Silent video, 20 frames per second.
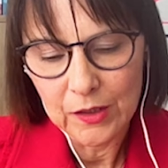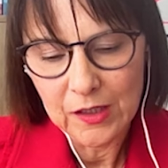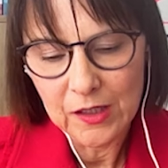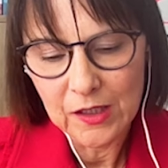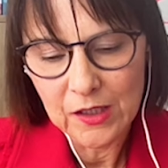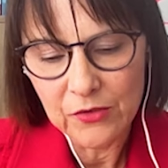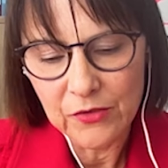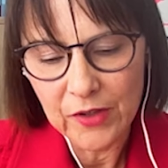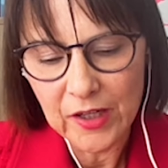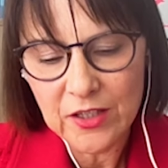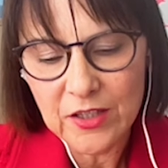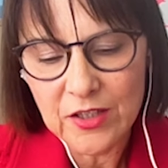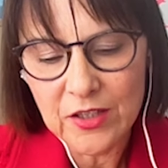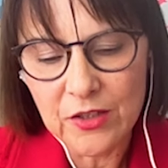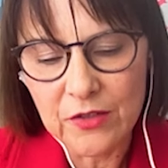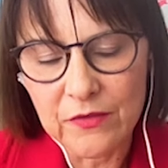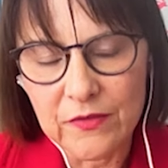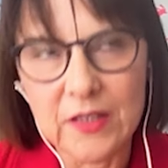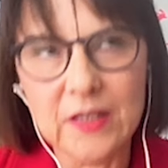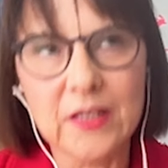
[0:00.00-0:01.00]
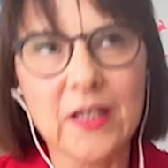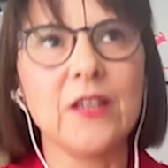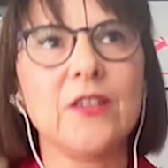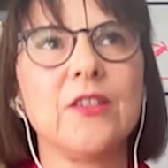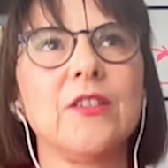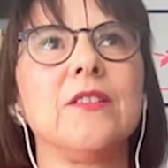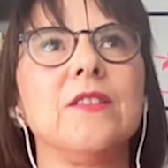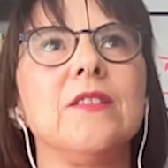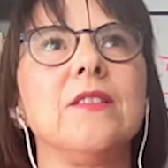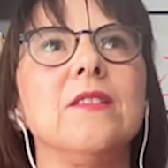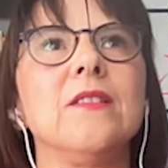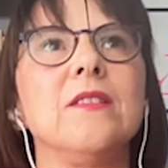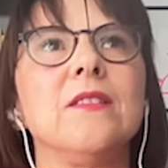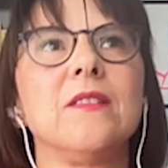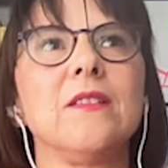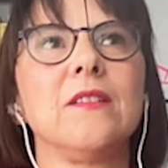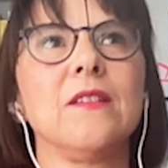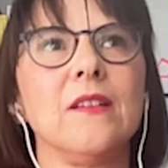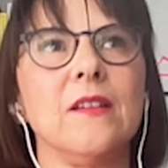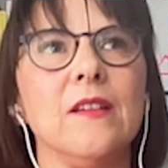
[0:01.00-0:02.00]
Courageous
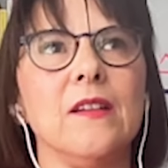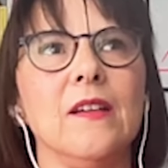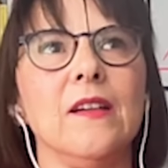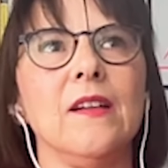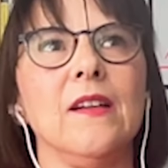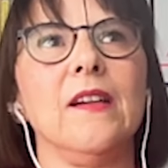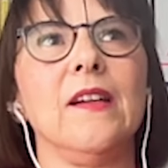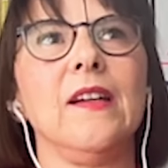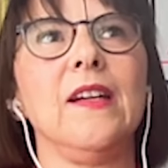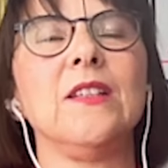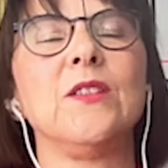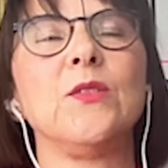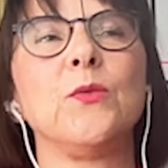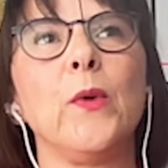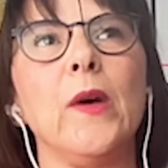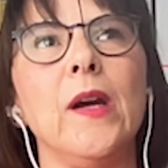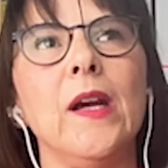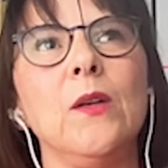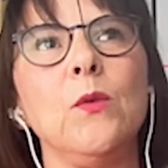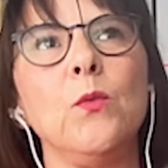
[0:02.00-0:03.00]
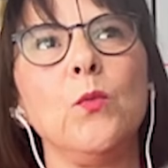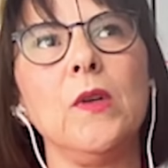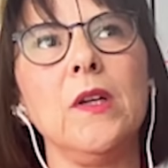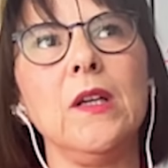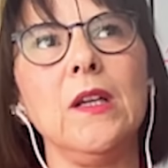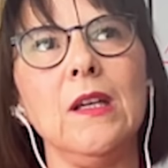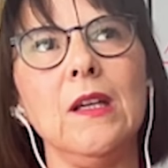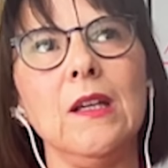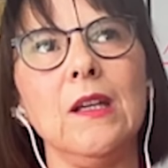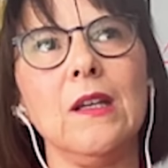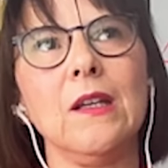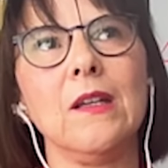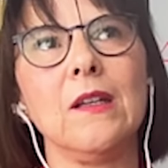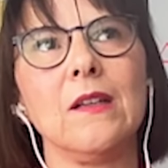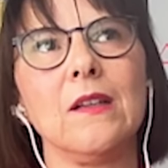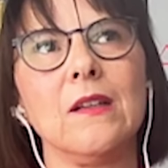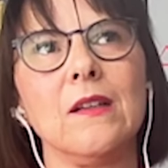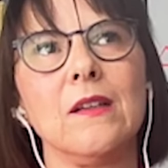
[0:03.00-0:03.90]
conversations is when we